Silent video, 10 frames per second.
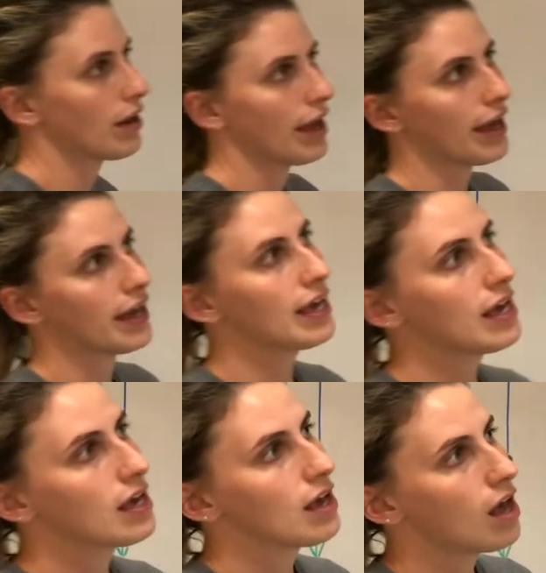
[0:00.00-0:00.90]
Okay.
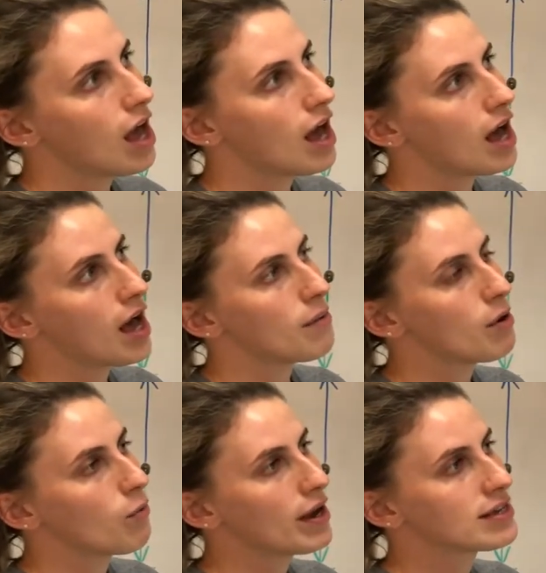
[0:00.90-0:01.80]

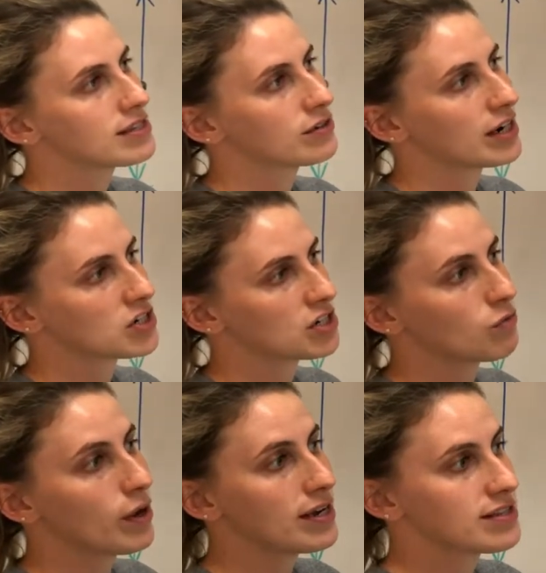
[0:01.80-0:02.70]
What is the direction?
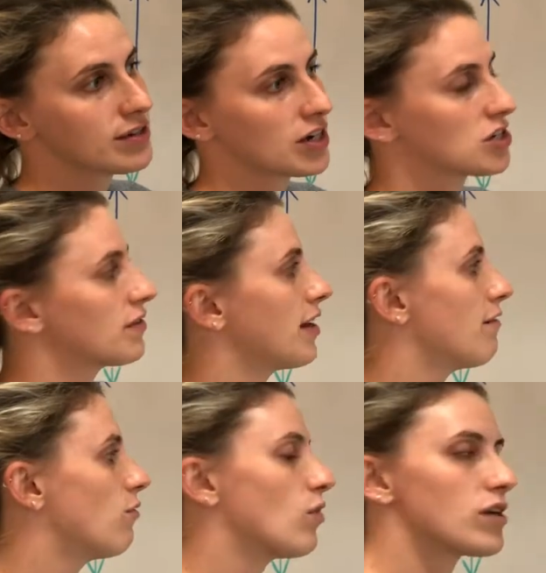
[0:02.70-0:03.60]
What is the direction of the
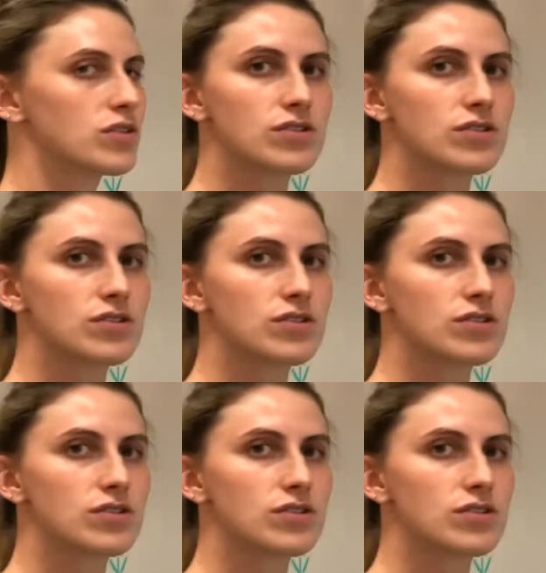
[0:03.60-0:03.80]
net force?